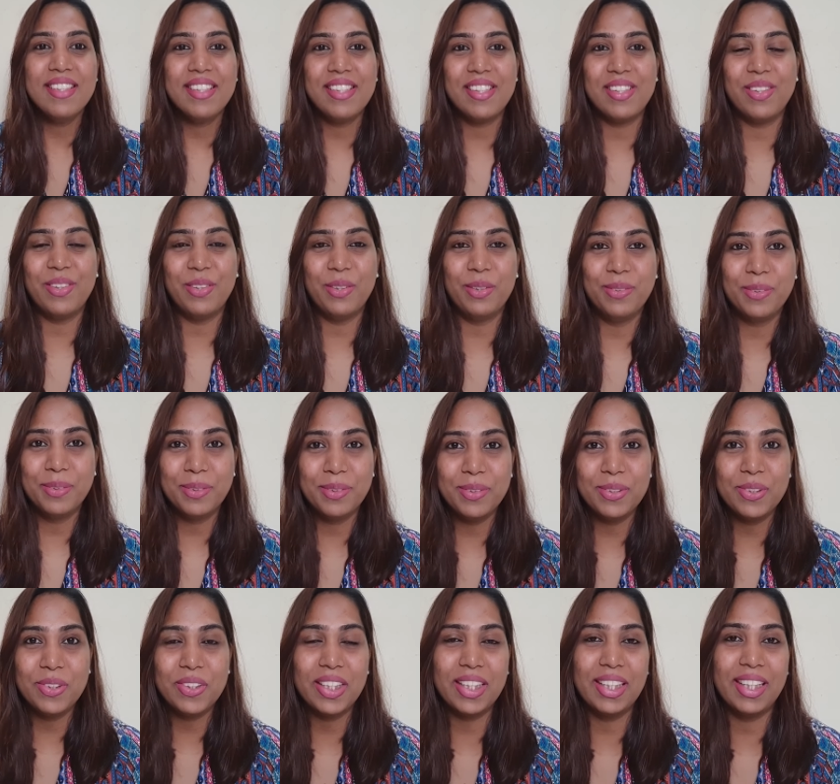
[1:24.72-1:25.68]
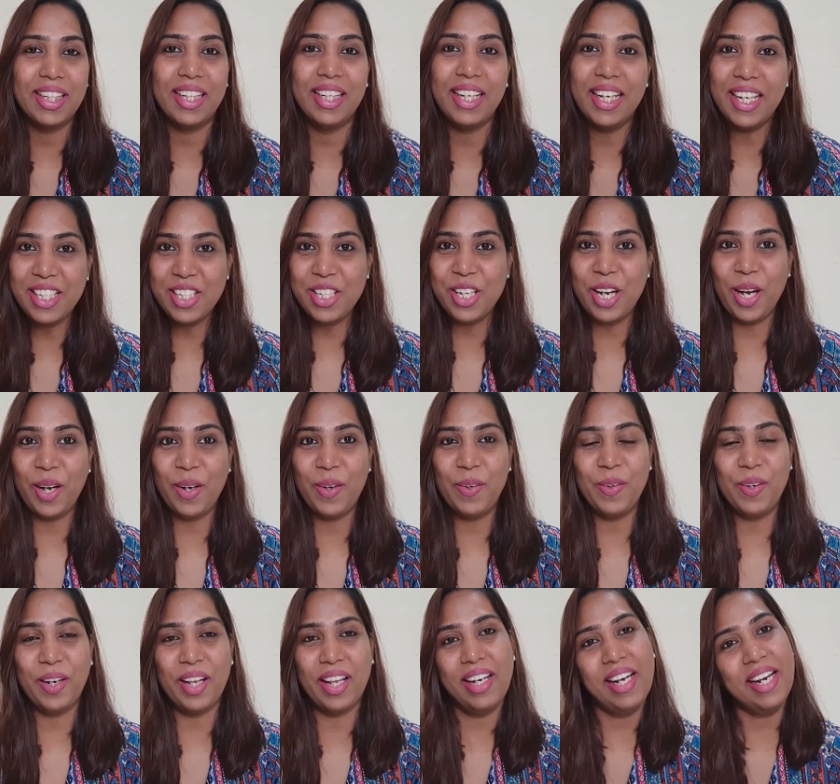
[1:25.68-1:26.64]
So let's get
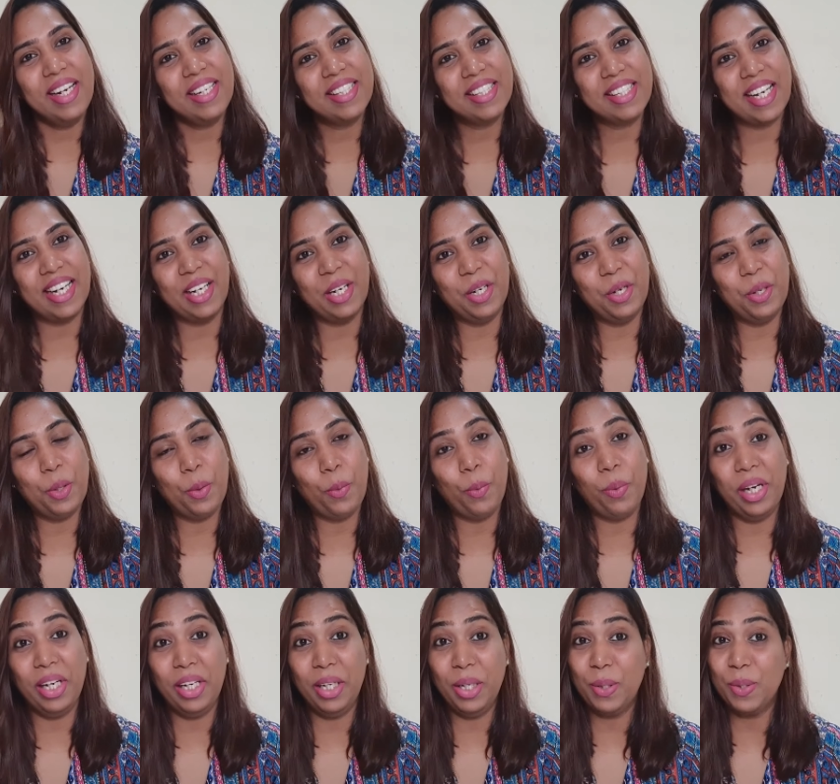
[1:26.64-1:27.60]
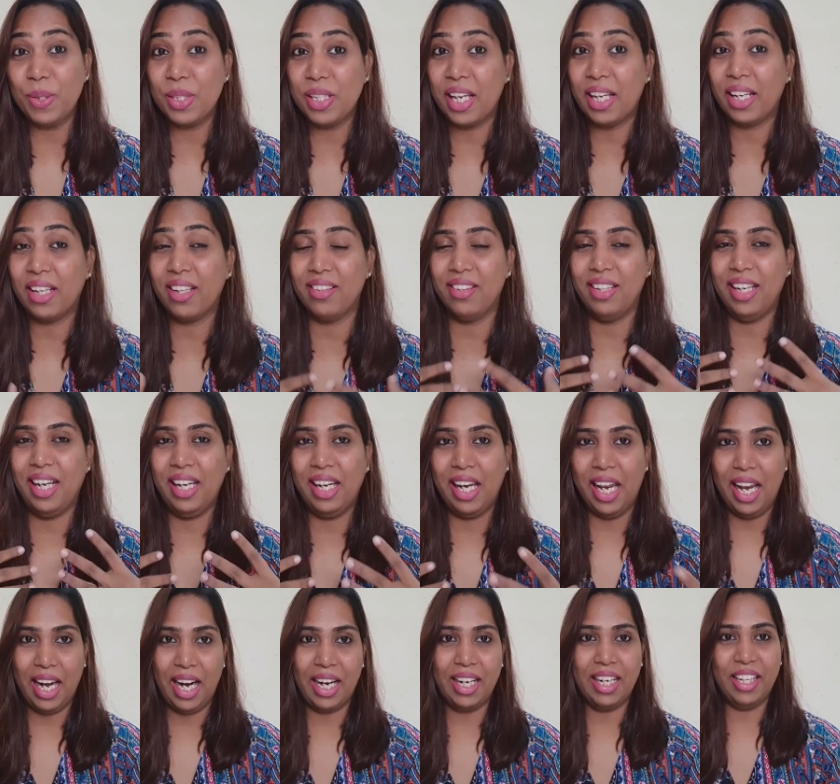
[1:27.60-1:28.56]
into the videos. Like
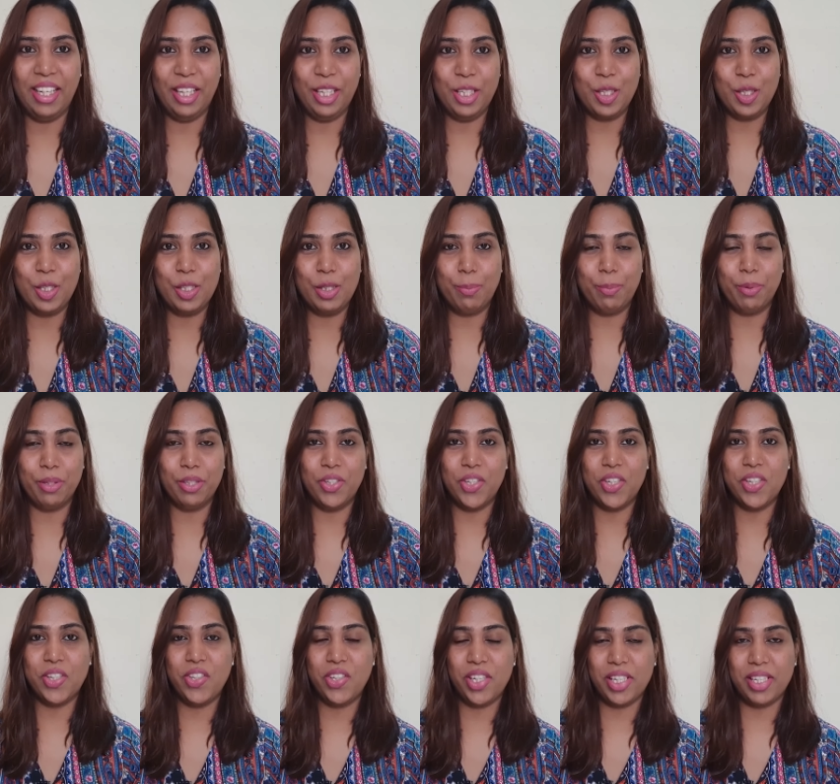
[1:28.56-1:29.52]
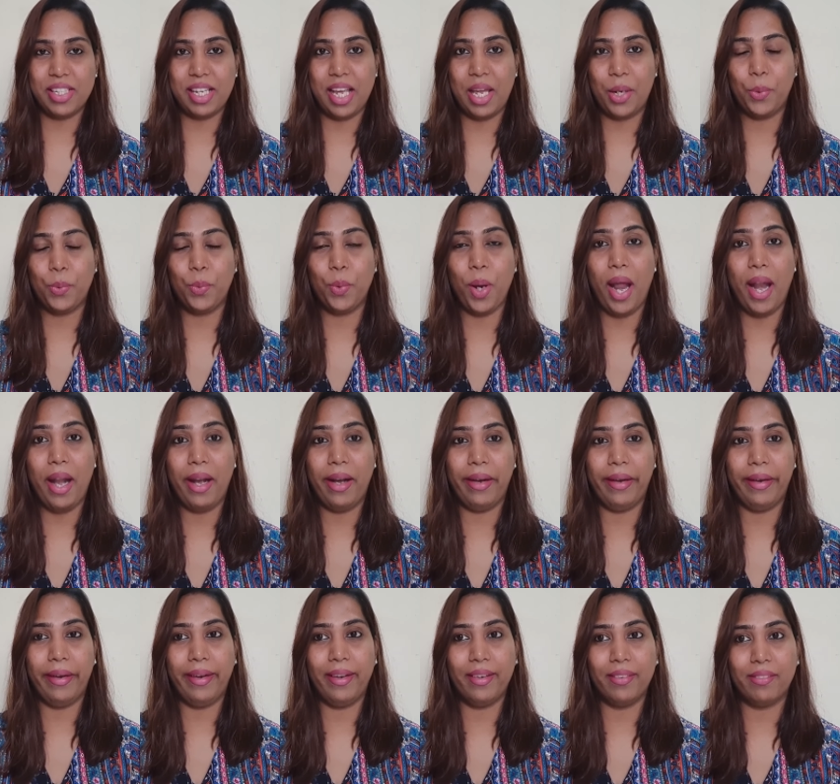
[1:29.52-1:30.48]
I purchased t-shirts
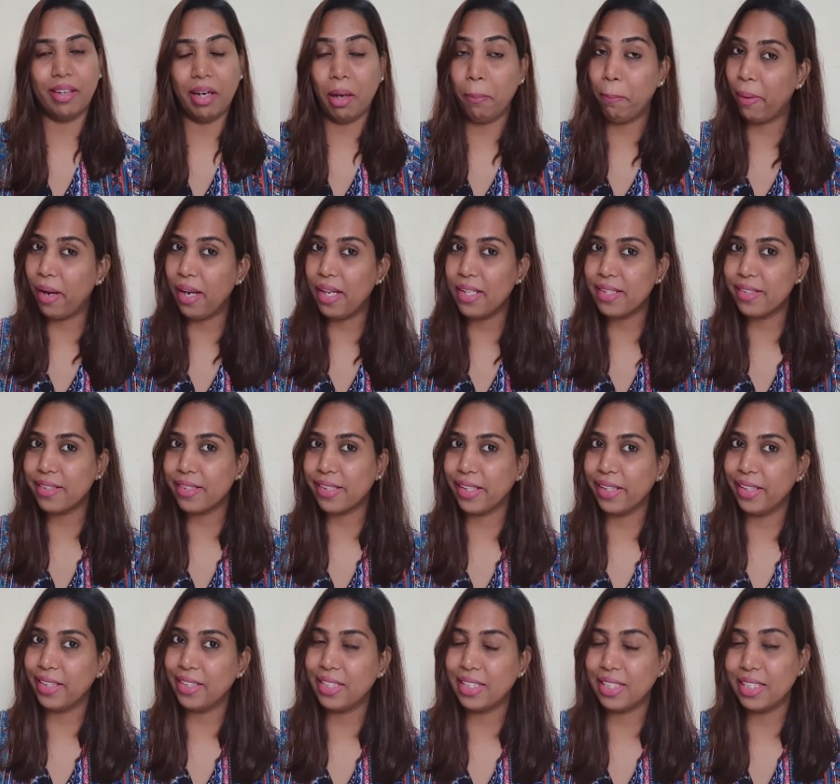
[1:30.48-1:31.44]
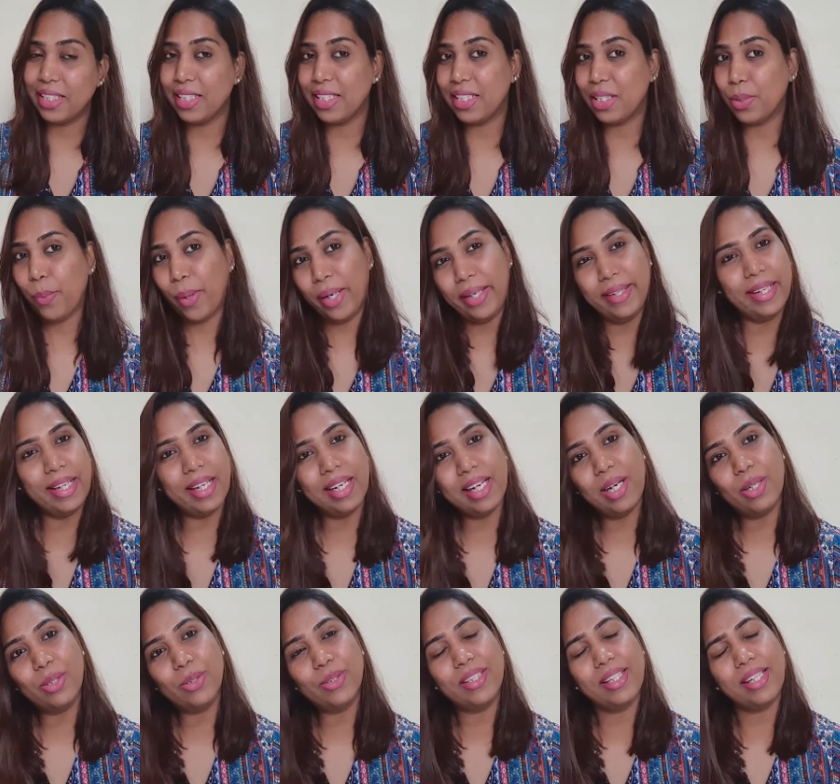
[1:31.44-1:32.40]
and what prices same quality
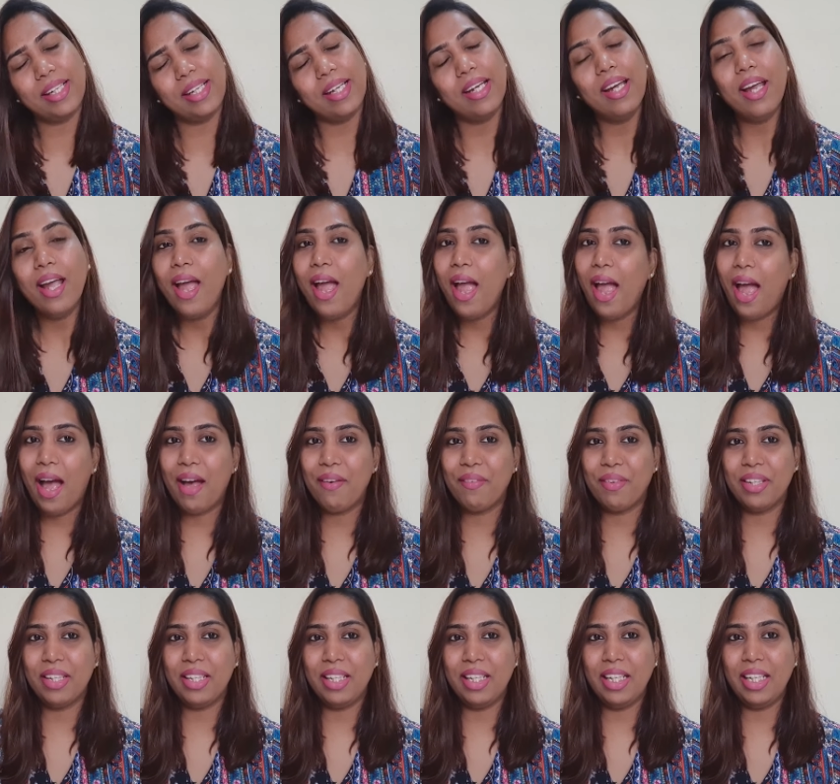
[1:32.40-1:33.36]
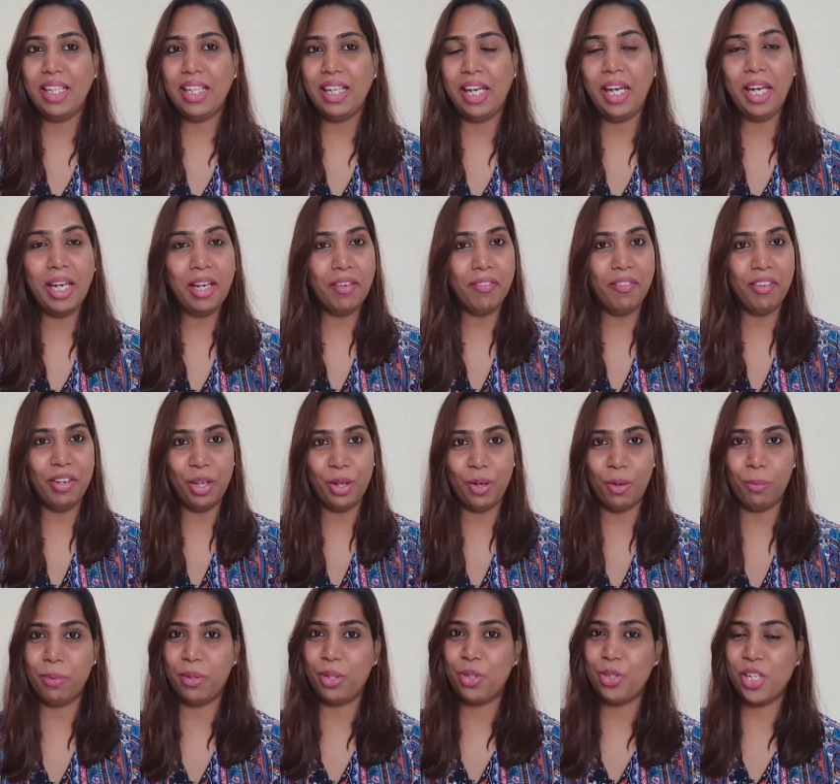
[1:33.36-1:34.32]
around the avani e
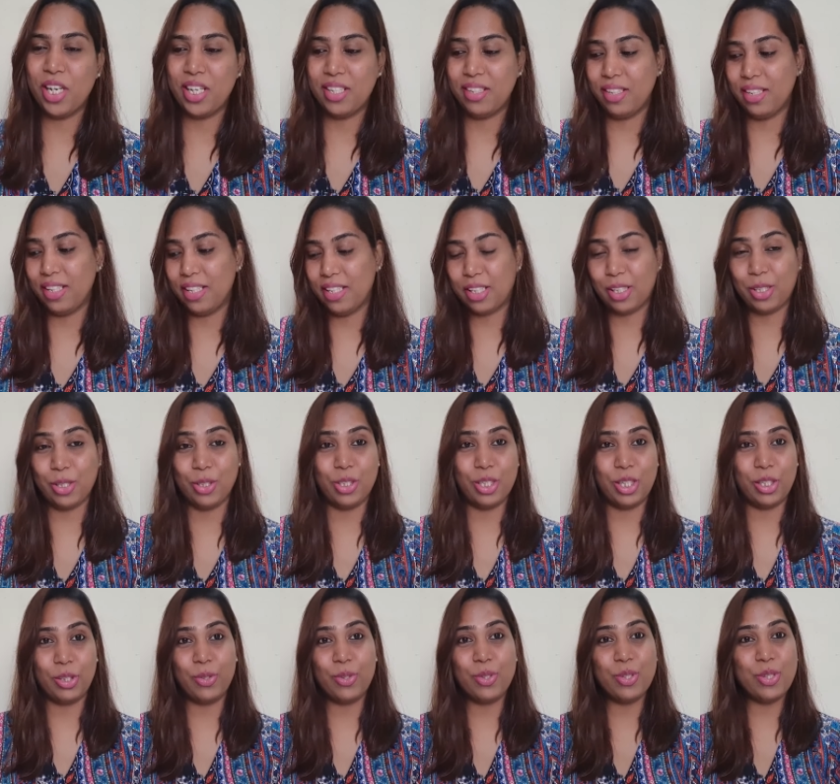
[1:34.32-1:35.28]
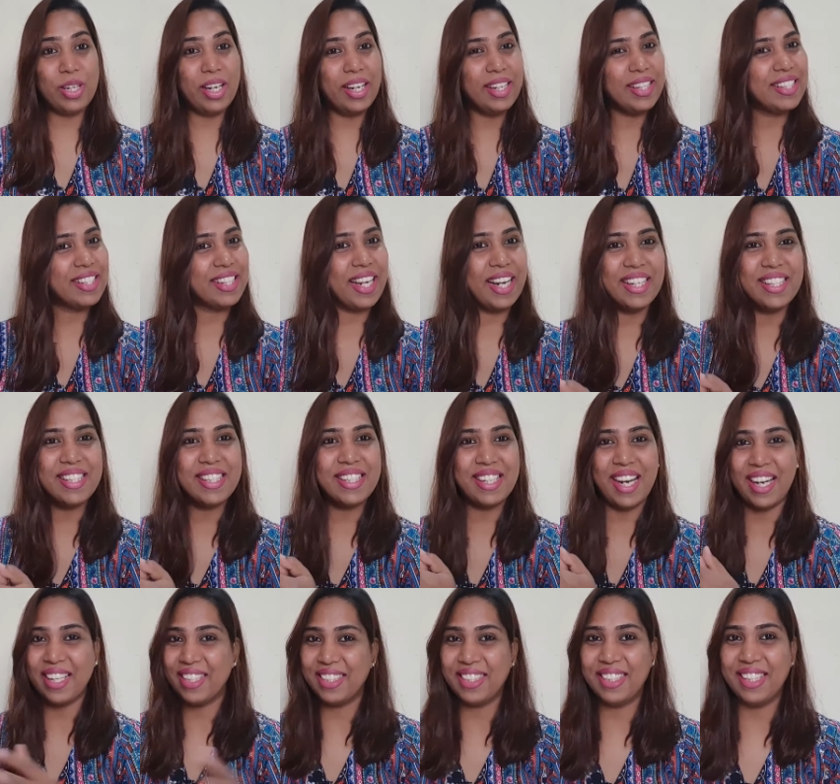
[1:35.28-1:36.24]
video lo mito share cheskuntanu. So let's get
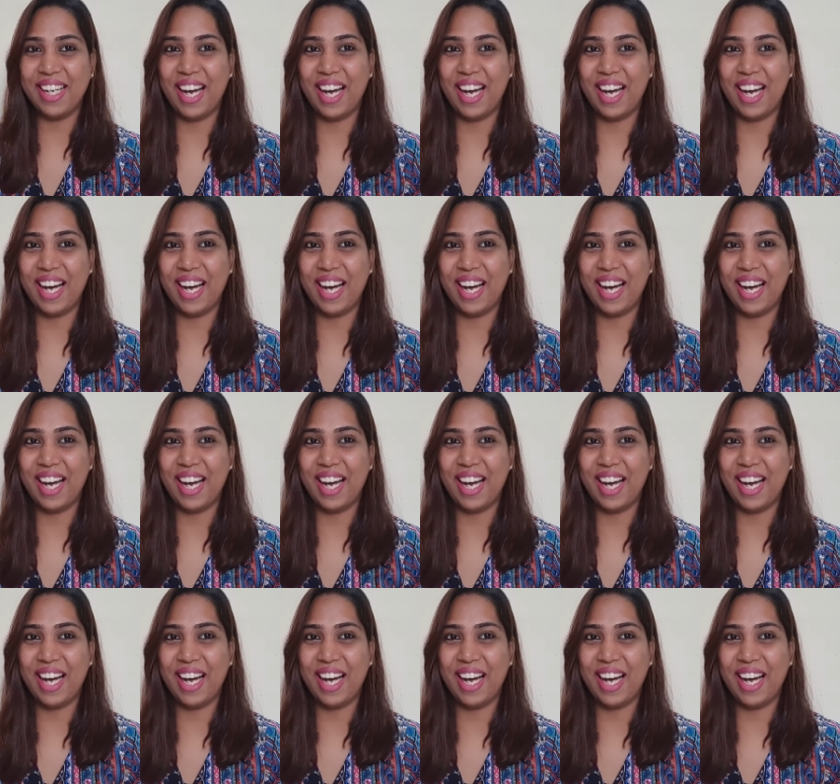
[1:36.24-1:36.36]
started